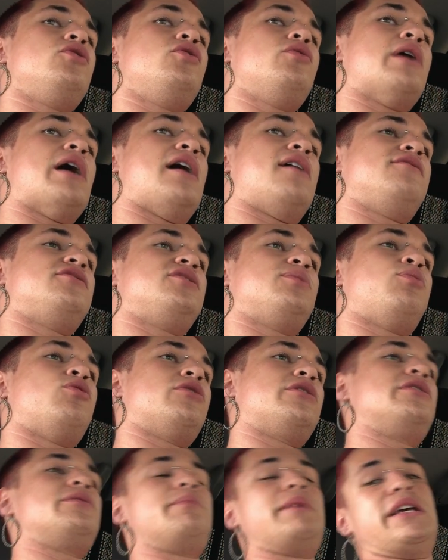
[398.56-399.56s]
who have
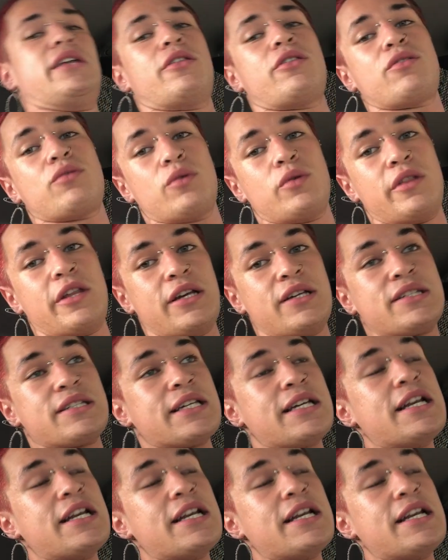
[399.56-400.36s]
supported me through this